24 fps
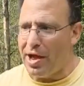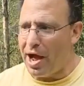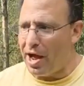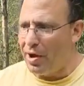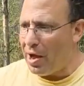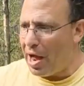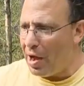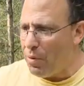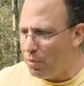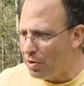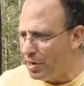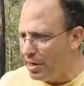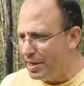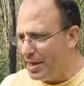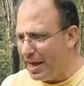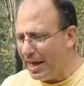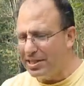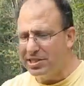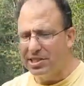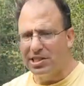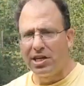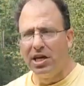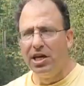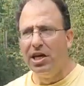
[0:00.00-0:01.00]
I would have
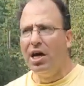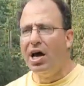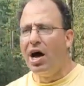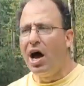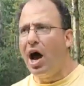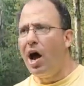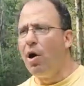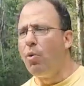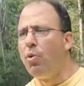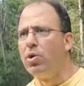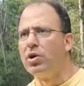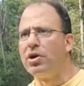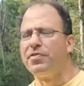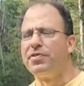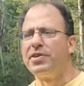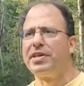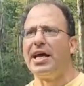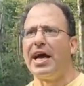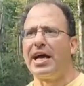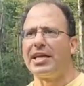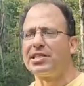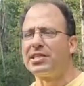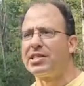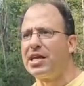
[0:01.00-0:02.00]

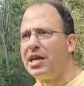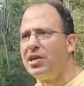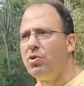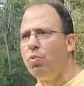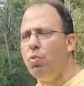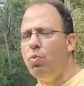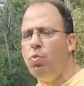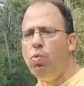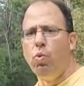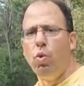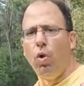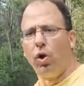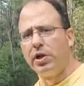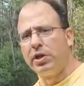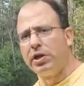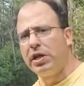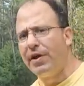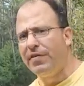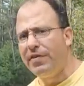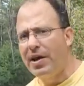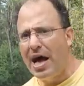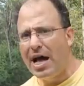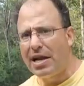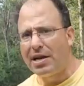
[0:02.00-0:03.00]
guessed that it wouldn't
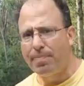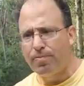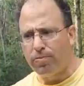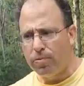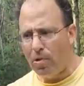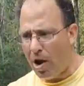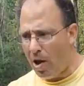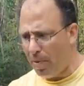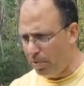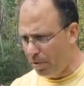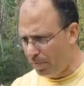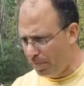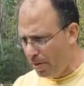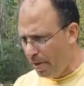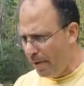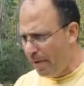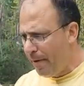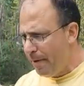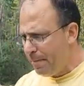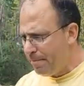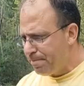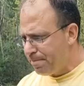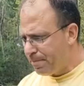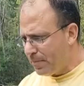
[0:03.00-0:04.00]
have had a problem,
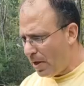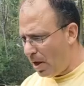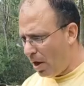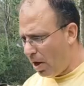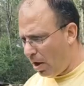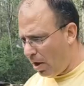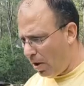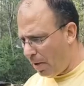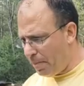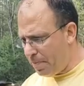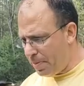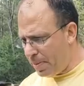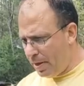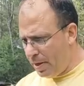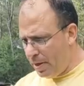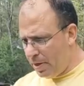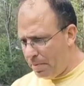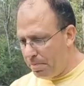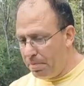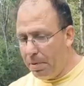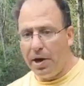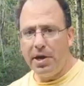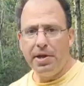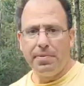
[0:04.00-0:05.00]

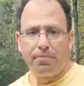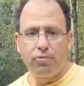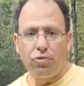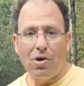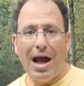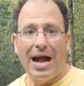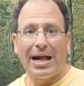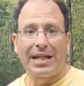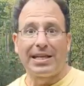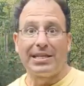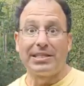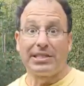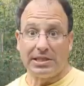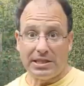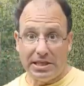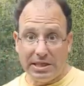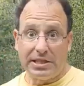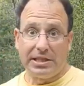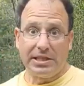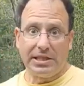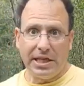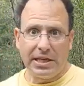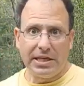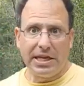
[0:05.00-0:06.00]
but in practice it
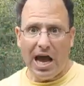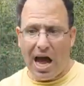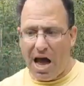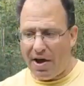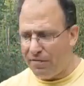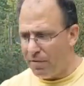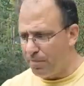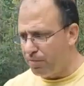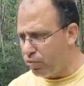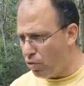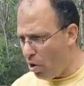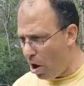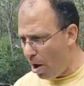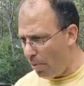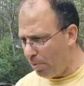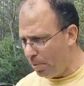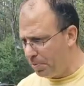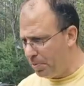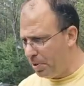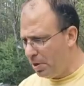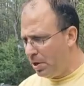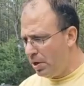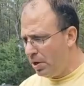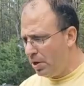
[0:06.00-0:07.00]
did have a problem,
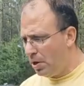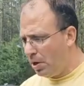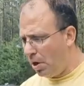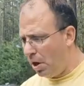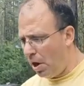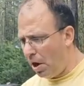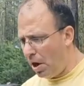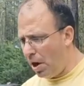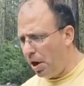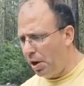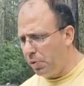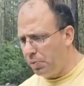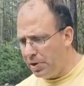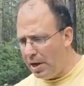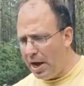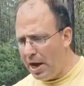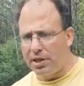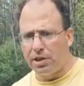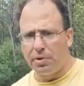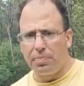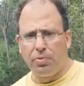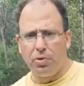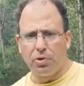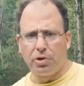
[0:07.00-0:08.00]
and we
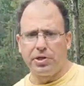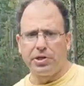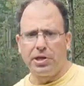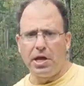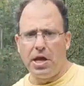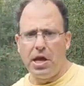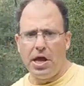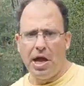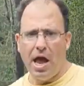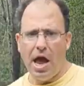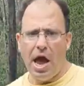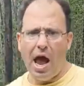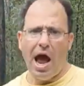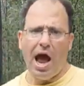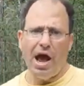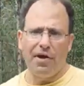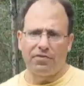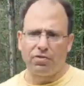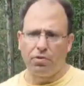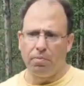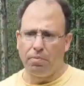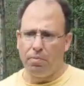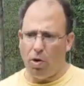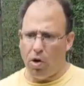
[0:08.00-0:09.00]
had to put an
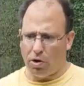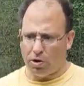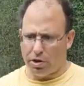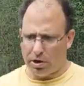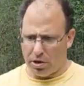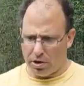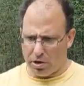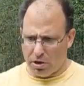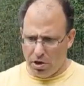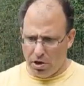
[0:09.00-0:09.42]
aftermarket